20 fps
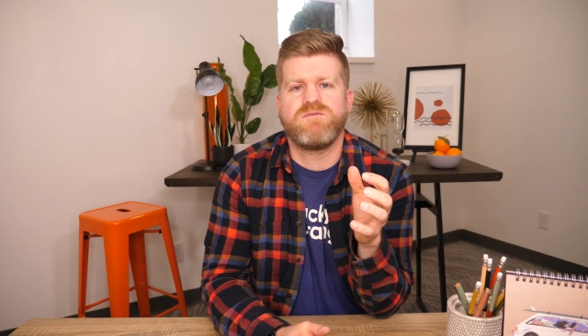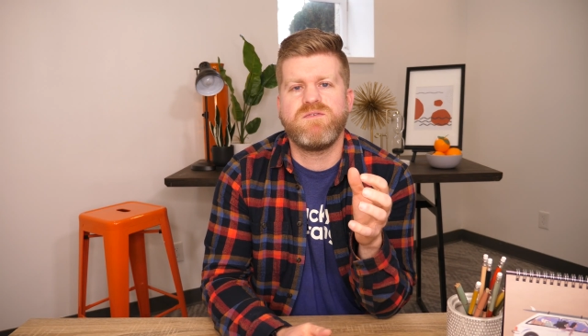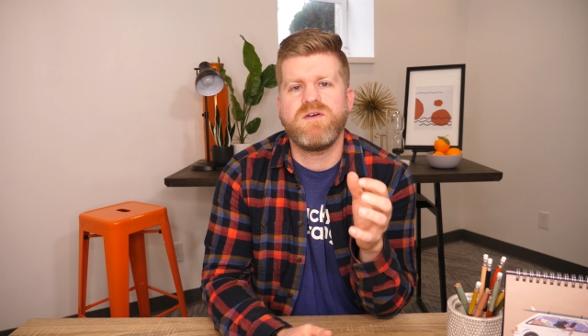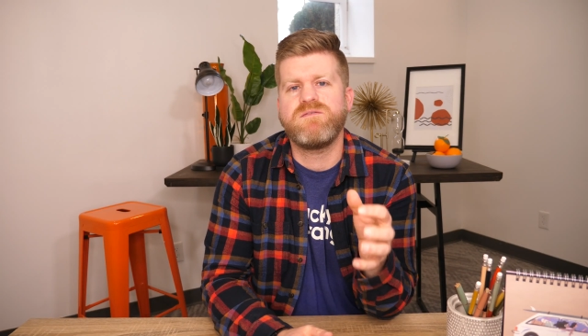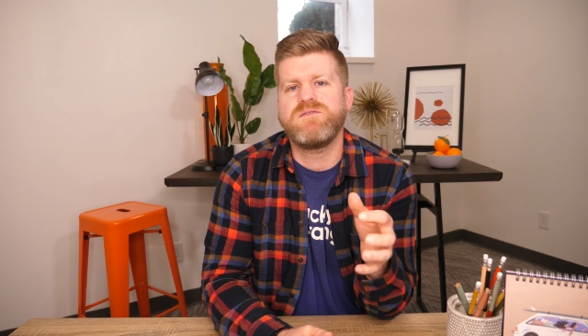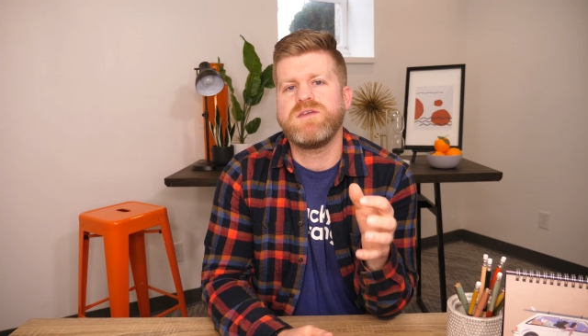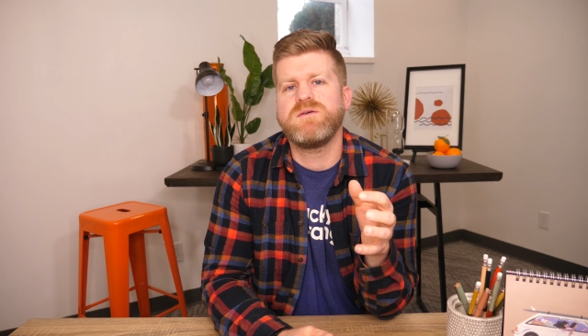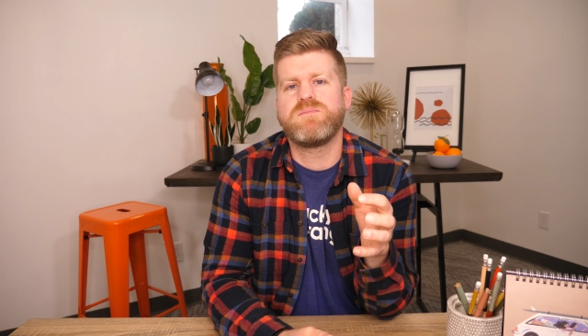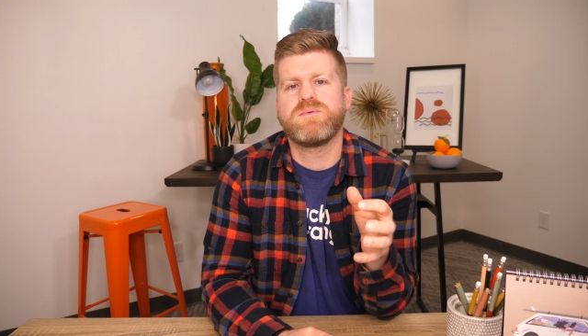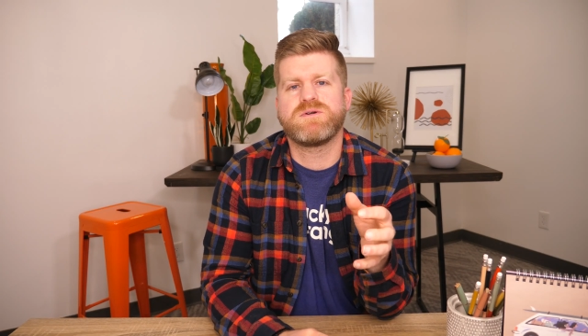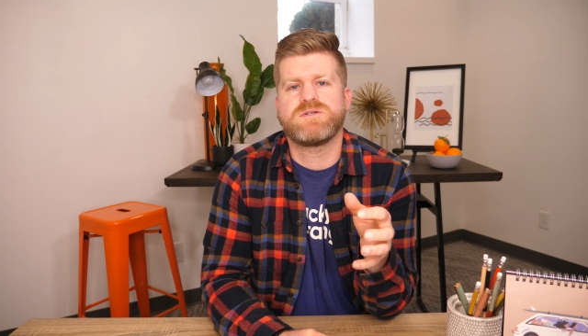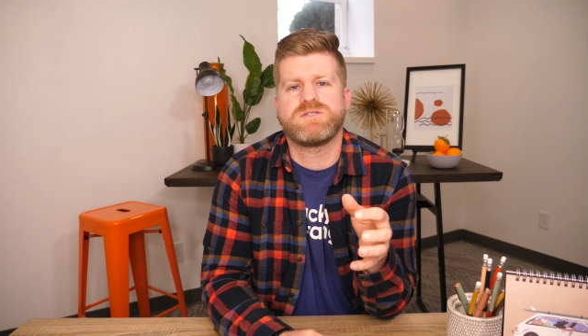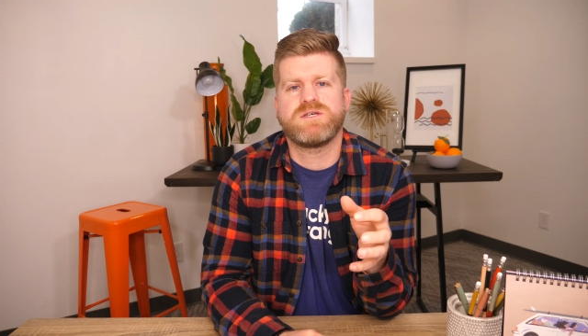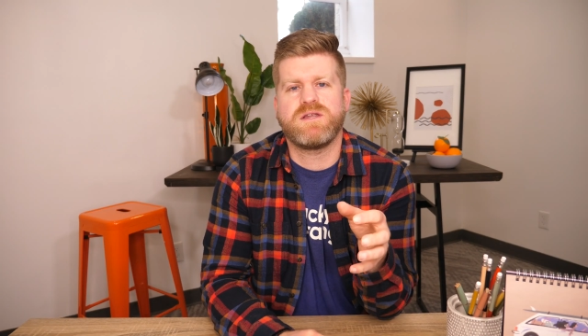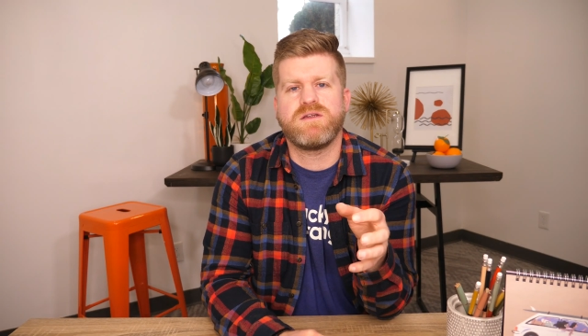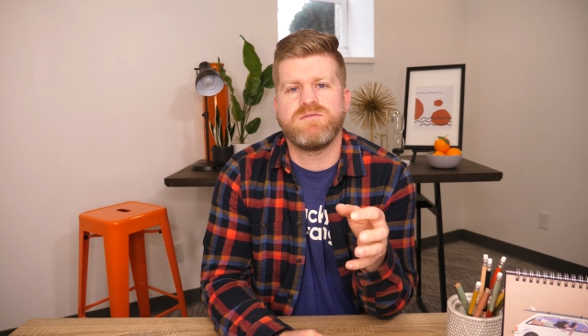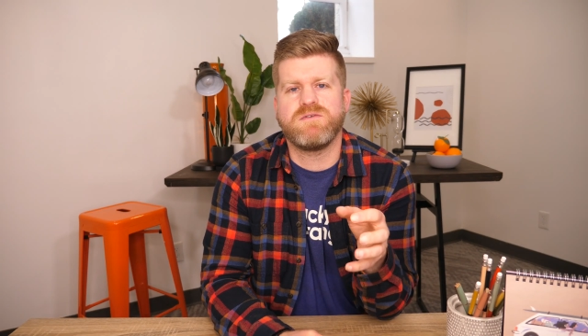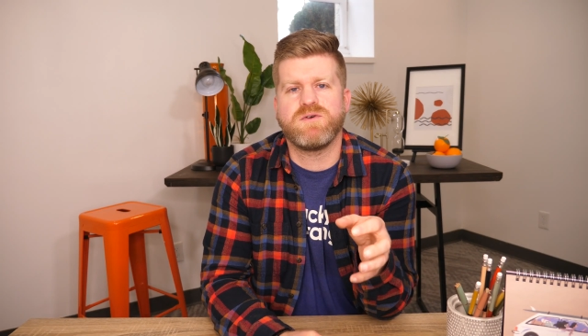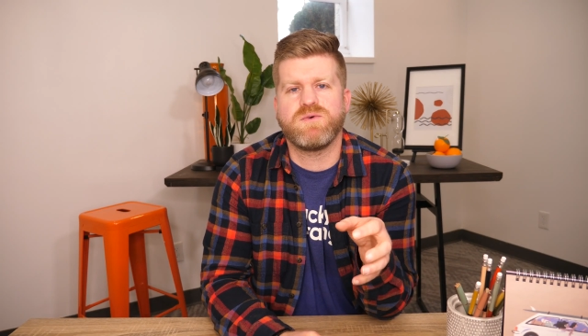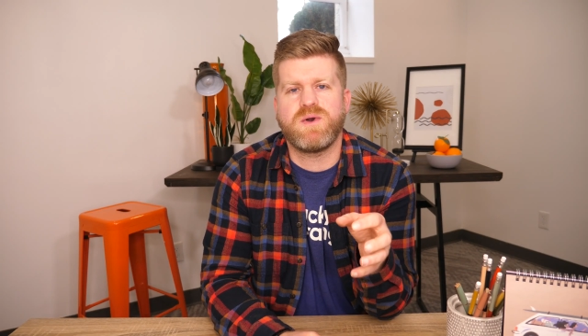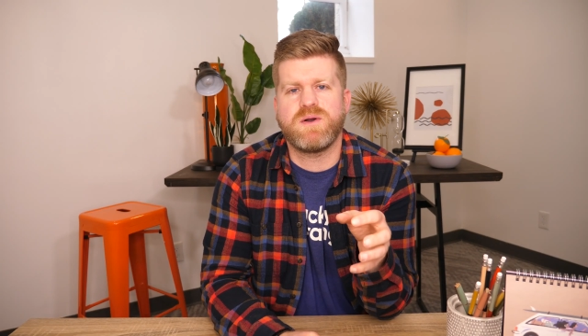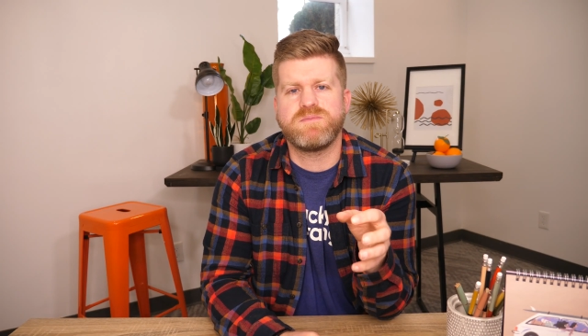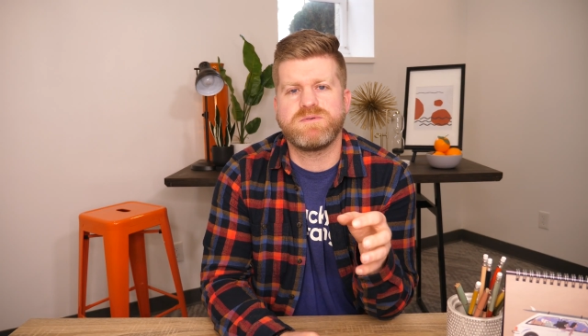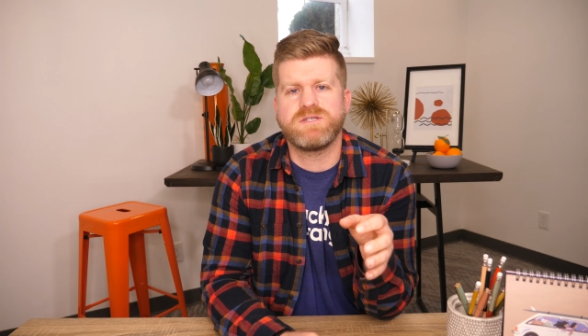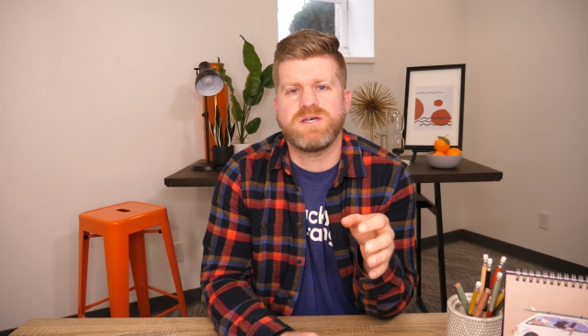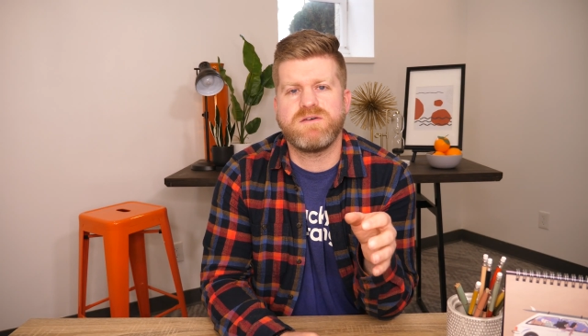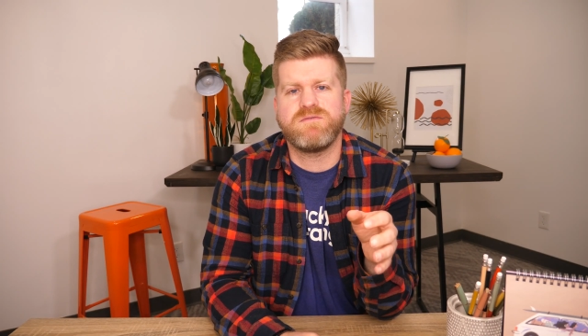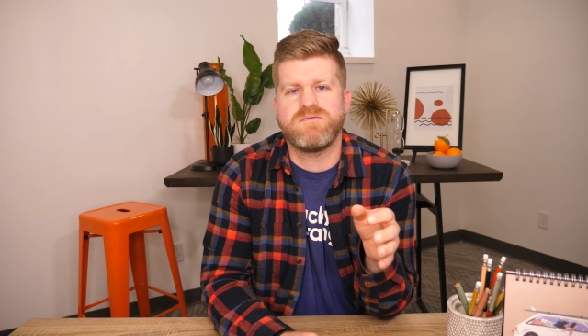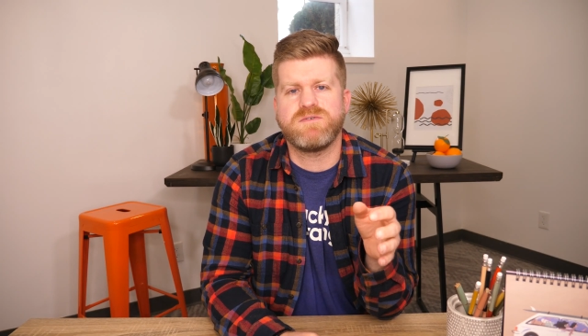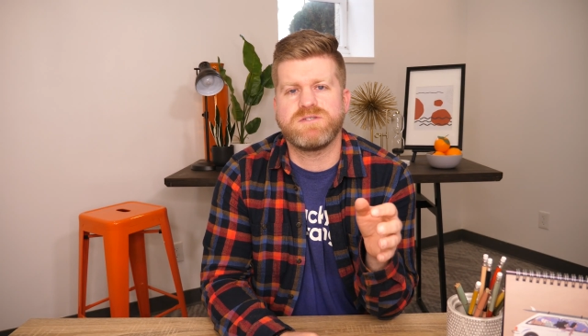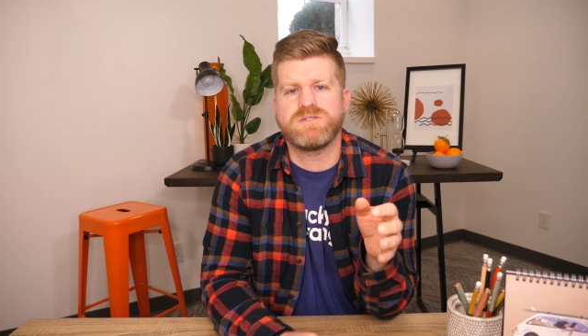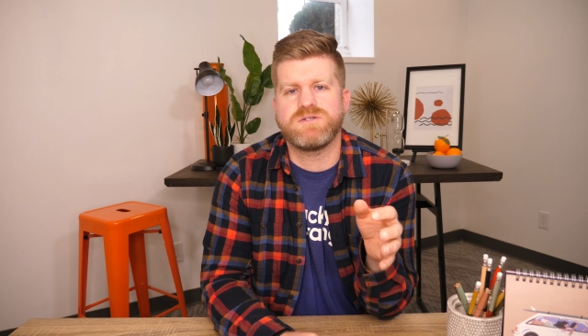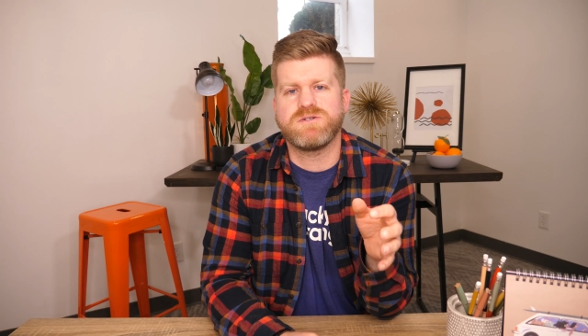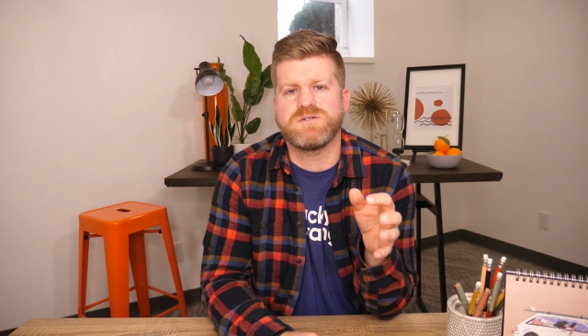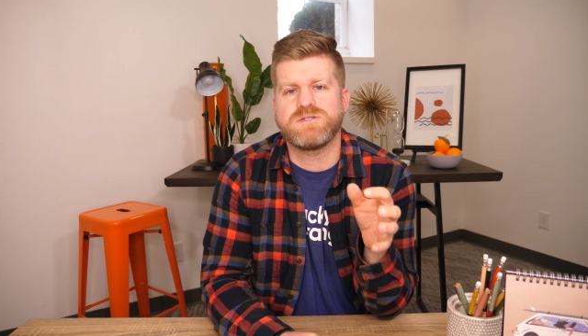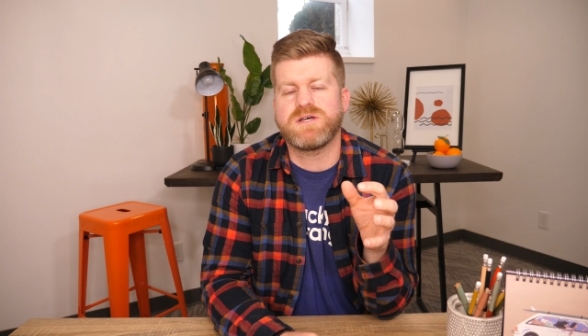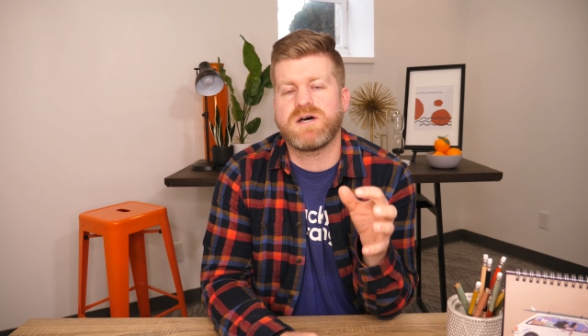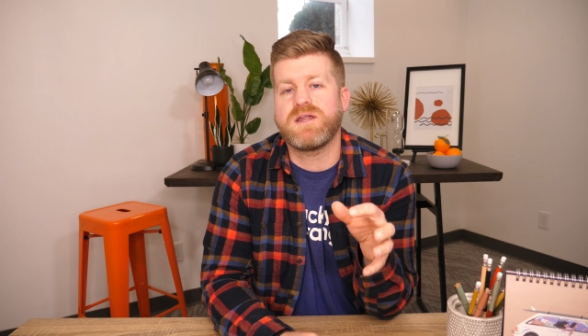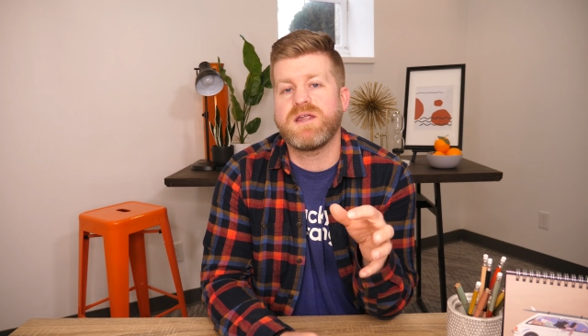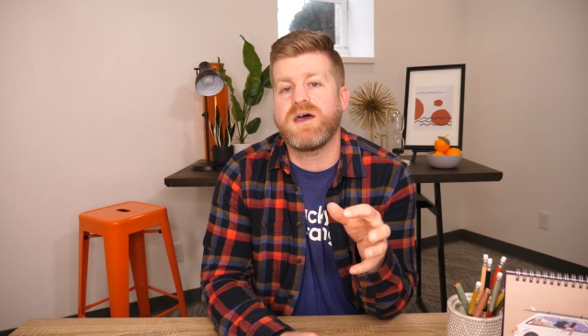50% of your website
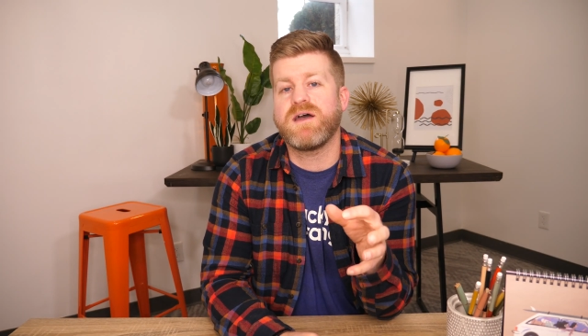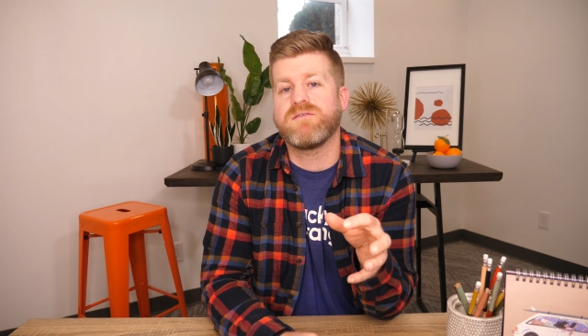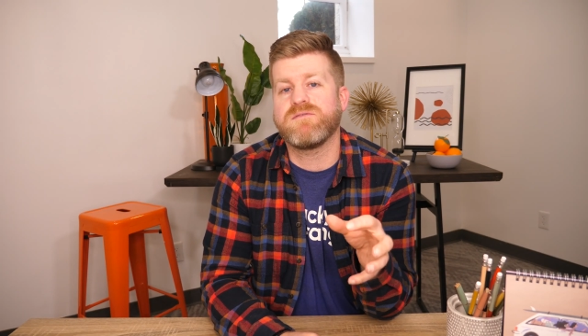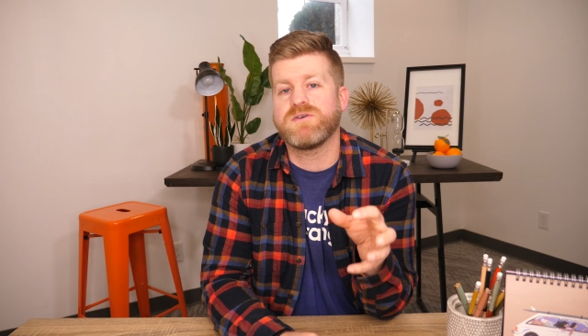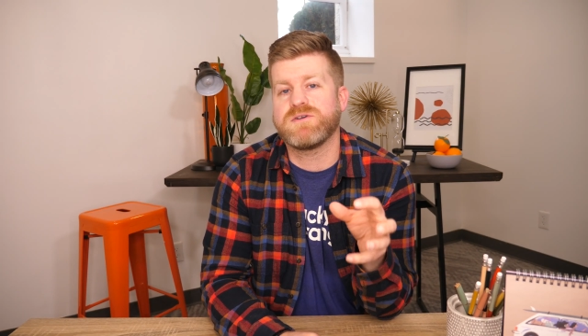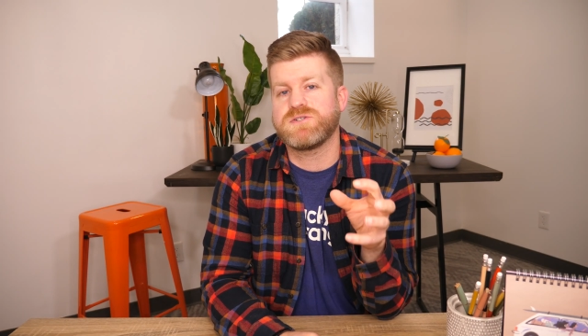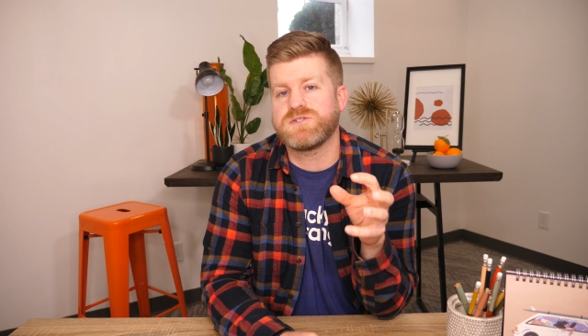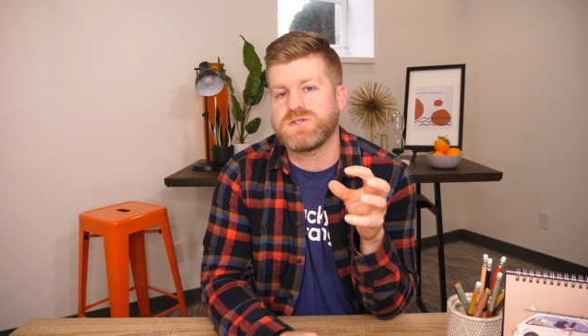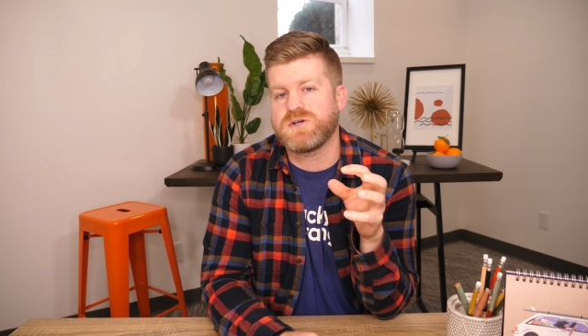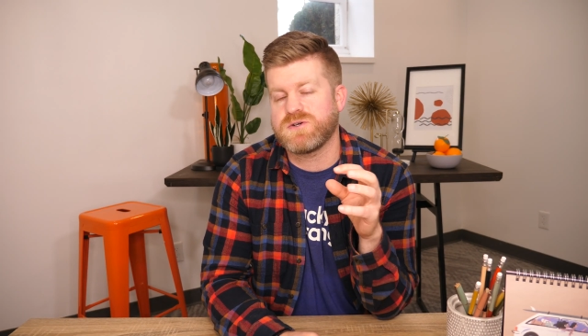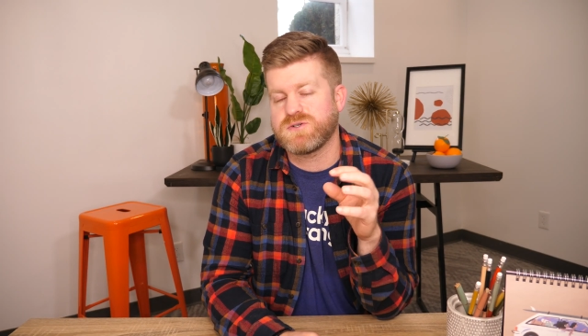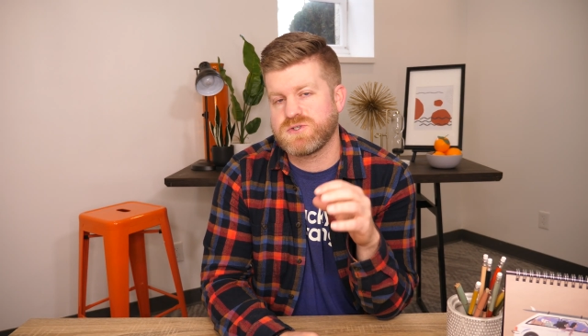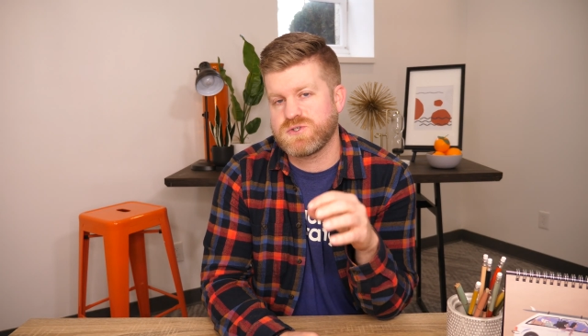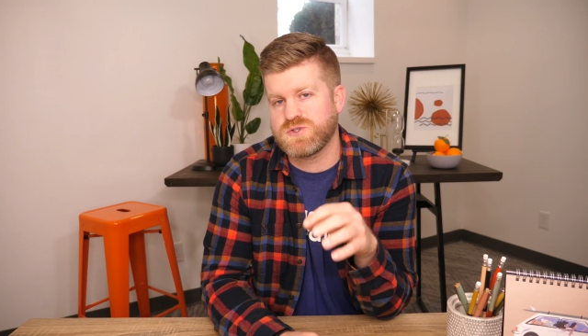visitors on average are